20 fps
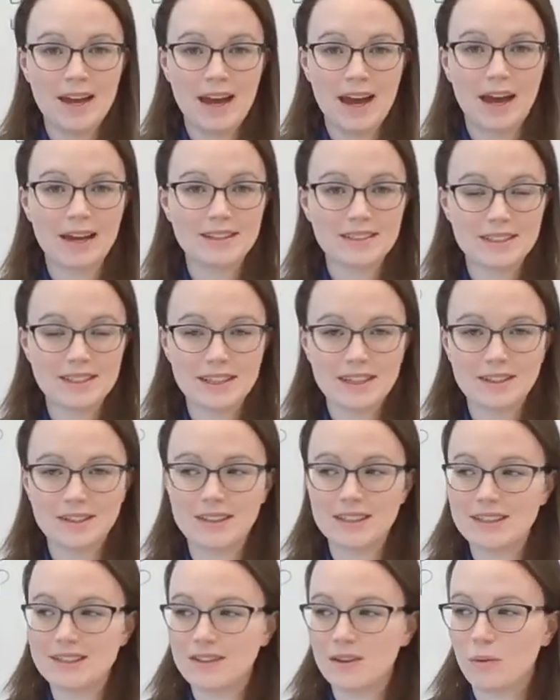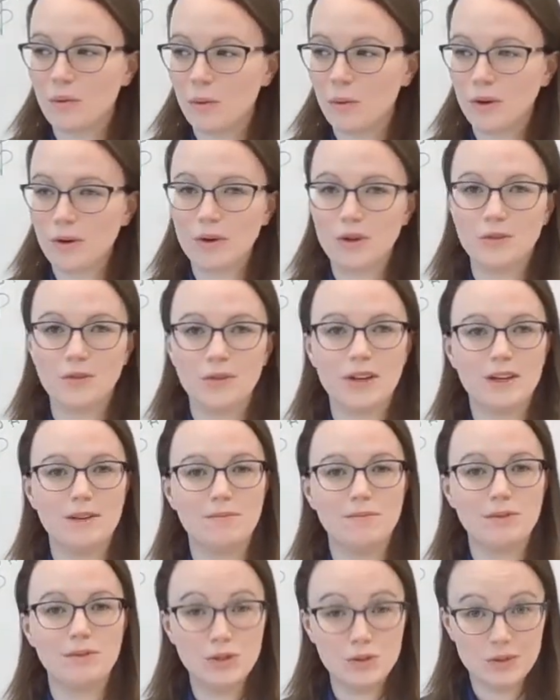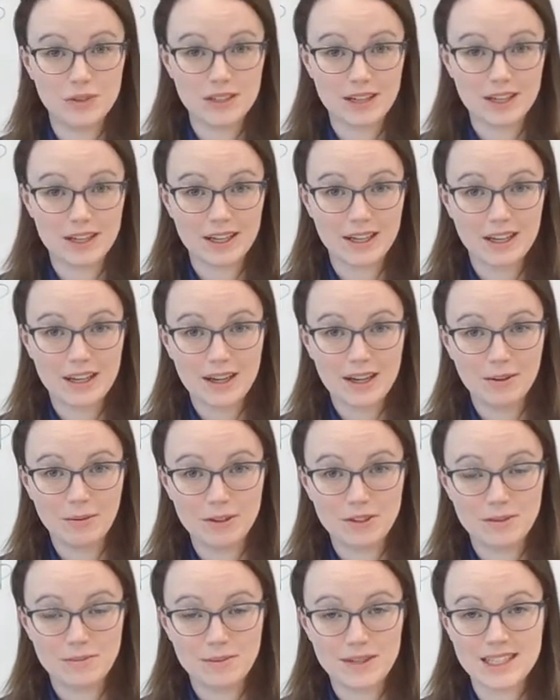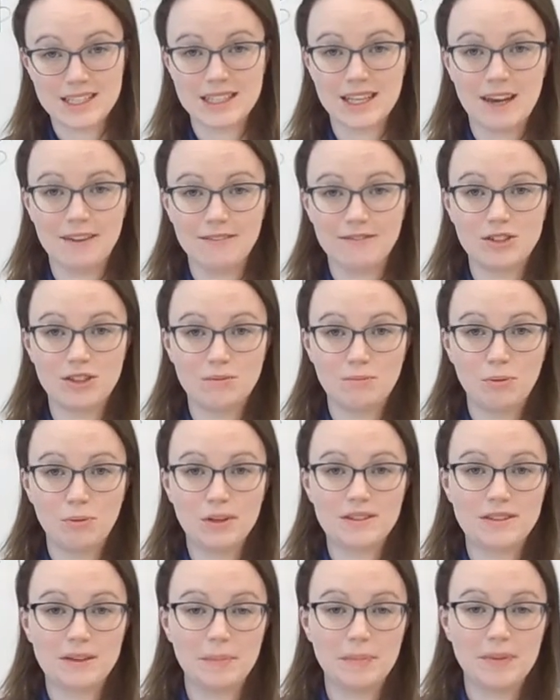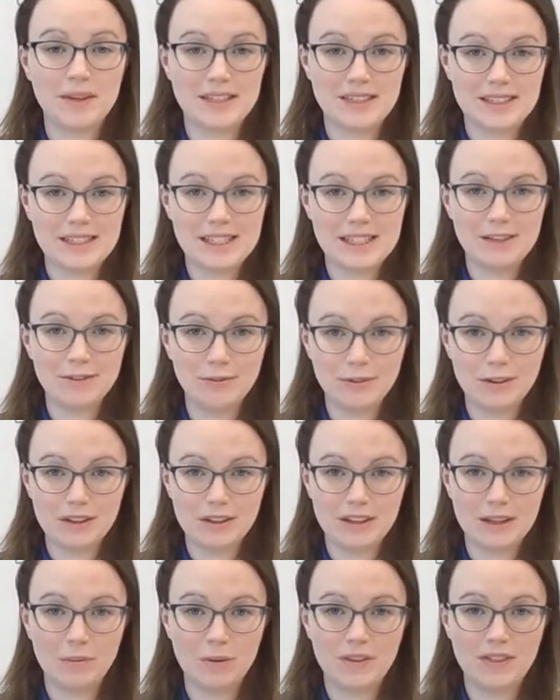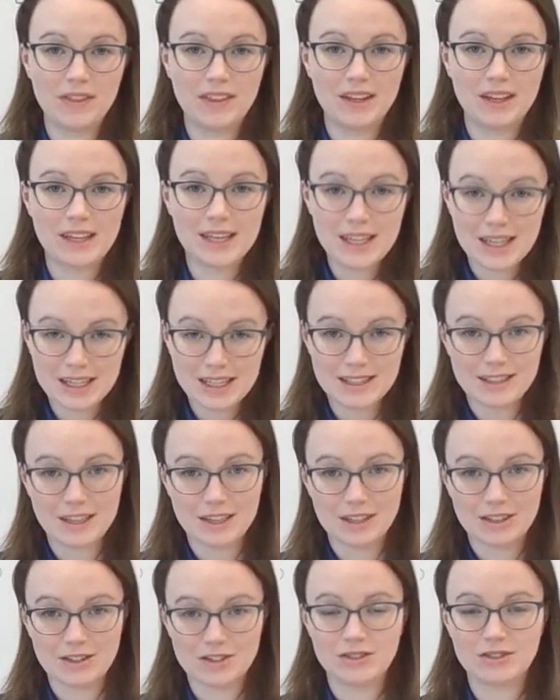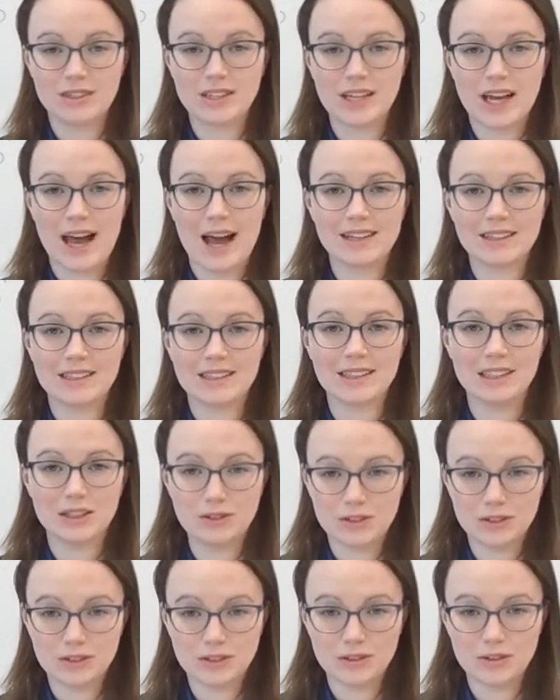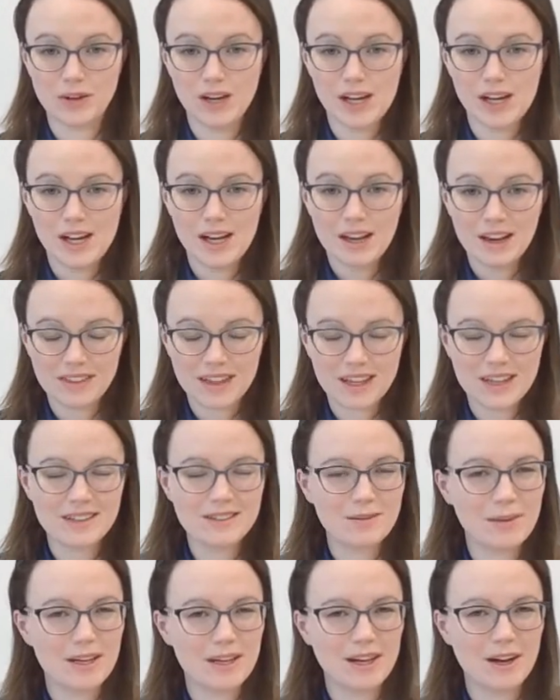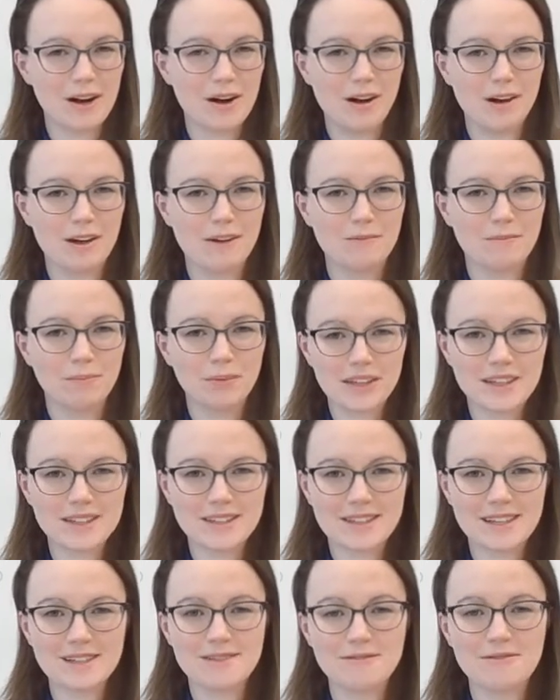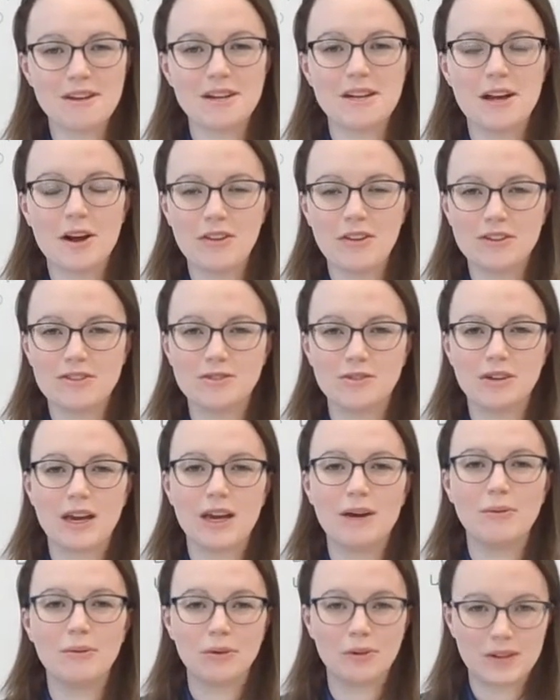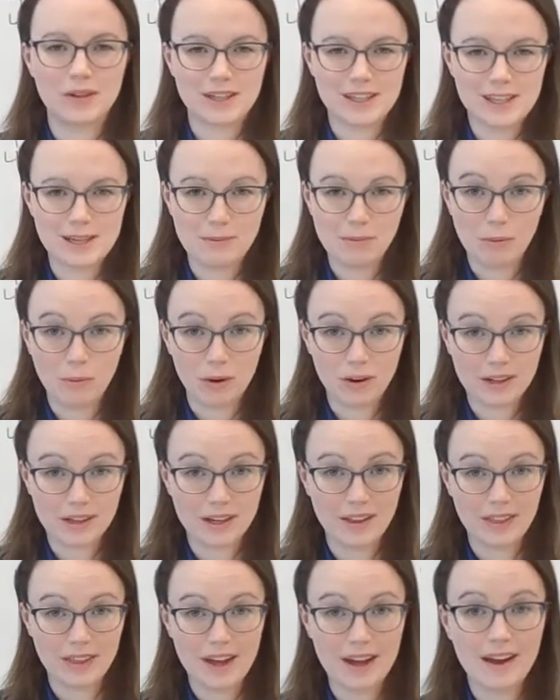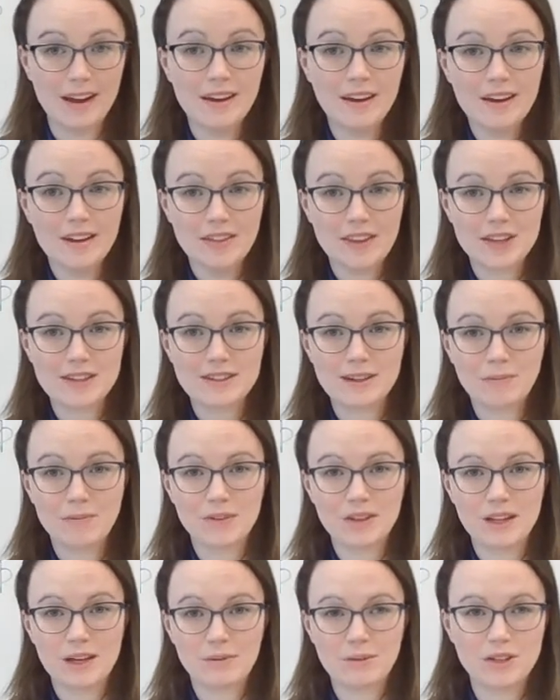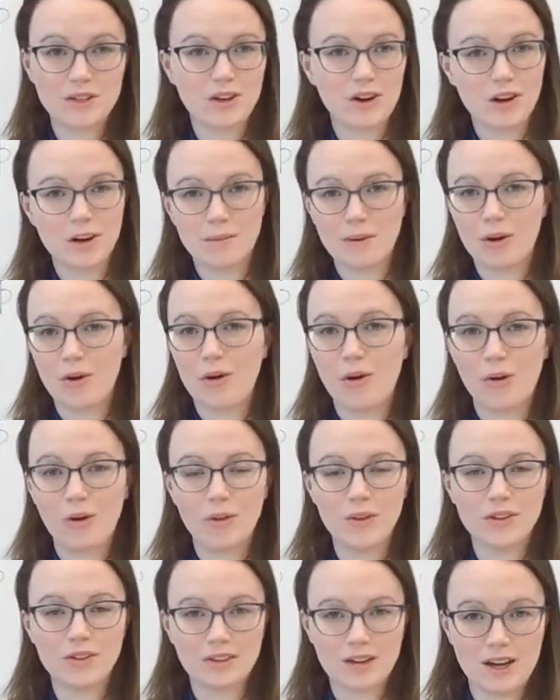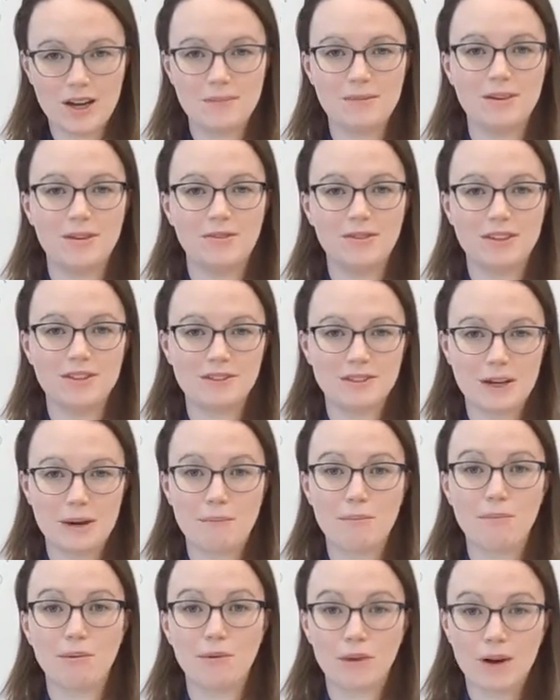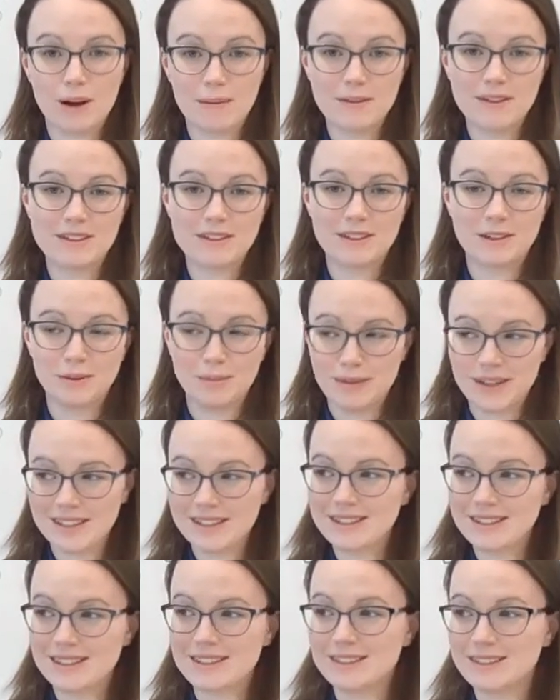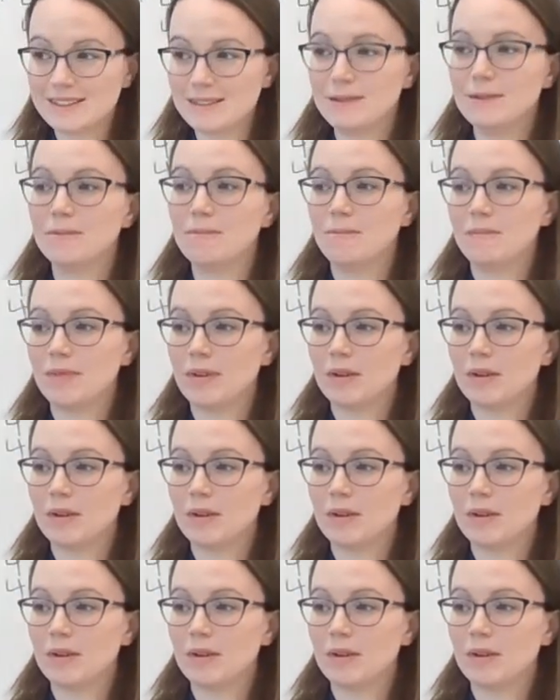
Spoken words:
Accidental is the word in music, which means they put something different than what the key signature is asking you to do. If that doesn't make complete sense right now, that's okay. We're going to keep working on that. That's something that we talk about all the time, and eventually I promise it'll make sense to you.